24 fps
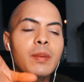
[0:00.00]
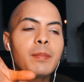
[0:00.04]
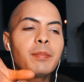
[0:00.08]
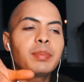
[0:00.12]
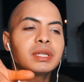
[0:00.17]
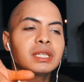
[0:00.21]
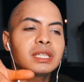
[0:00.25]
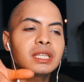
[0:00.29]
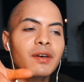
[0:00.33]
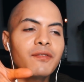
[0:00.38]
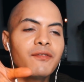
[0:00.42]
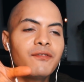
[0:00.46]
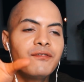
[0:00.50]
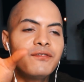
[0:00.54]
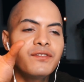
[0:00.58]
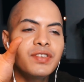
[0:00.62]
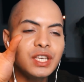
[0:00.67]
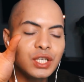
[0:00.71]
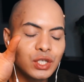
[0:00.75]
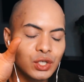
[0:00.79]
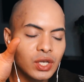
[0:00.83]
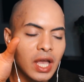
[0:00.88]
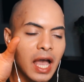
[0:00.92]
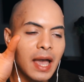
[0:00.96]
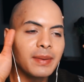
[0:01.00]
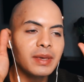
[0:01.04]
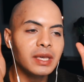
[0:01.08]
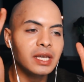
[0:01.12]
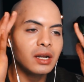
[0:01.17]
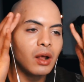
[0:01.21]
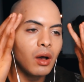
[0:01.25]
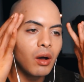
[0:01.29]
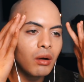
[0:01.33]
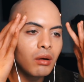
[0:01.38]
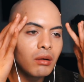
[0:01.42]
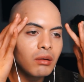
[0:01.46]
But the vision, I
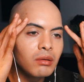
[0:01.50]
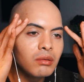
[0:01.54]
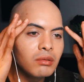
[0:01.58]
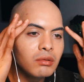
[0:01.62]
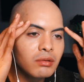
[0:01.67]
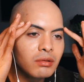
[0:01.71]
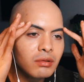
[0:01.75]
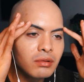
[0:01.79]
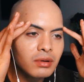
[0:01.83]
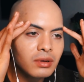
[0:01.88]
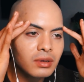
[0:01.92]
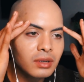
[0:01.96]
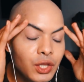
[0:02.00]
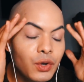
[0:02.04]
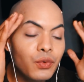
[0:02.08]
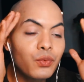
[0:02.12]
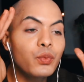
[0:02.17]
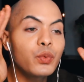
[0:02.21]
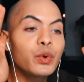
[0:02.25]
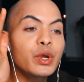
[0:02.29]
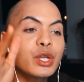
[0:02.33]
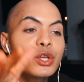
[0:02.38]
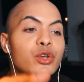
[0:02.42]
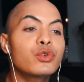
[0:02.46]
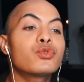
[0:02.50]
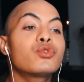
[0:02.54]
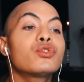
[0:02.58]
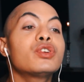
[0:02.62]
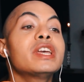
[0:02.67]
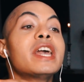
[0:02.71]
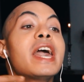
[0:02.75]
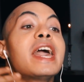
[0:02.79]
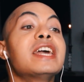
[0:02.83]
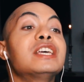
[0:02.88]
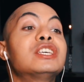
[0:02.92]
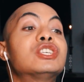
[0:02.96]
mean, all the
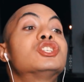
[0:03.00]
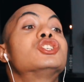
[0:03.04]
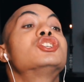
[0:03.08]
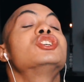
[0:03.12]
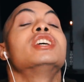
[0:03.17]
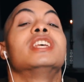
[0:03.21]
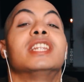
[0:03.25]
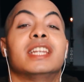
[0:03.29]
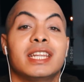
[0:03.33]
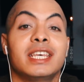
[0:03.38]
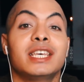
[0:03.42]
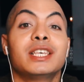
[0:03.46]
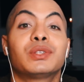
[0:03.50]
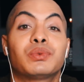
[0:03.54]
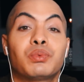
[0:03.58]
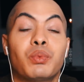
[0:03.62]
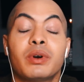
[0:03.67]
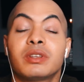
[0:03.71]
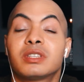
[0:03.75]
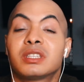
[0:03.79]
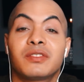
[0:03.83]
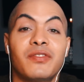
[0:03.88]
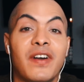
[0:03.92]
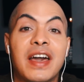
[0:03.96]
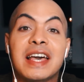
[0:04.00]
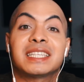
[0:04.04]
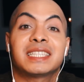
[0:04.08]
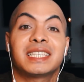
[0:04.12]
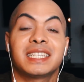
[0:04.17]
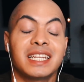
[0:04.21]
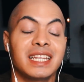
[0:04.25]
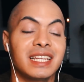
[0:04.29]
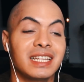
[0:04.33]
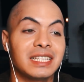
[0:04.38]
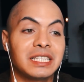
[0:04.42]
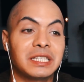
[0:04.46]
recreation is what's
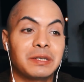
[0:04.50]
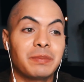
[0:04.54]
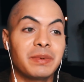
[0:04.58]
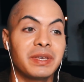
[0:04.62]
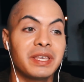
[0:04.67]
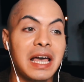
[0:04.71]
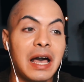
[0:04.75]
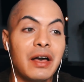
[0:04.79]
fascinating to me.